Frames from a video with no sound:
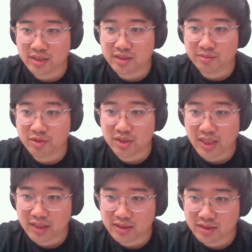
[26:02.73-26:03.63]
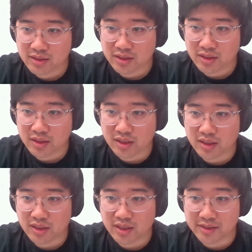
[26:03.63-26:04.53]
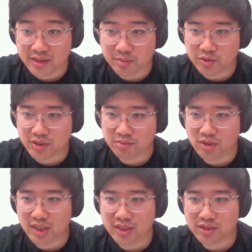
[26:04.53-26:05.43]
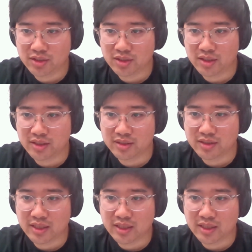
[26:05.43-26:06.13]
simultaneously in a gazebo simulation? Is